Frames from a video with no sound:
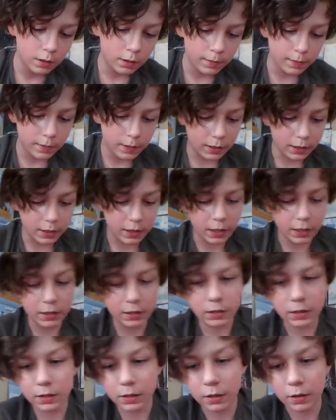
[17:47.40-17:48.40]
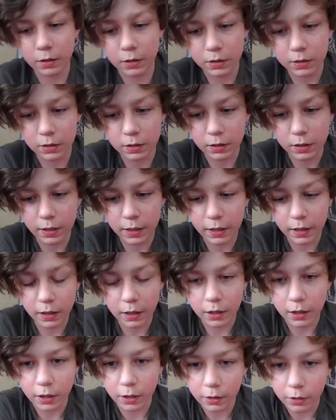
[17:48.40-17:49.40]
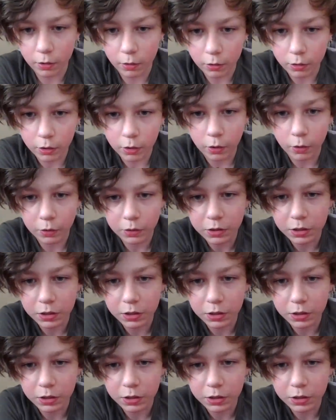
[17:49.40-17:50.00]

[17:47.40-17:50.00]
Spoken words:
and cause there's a little gold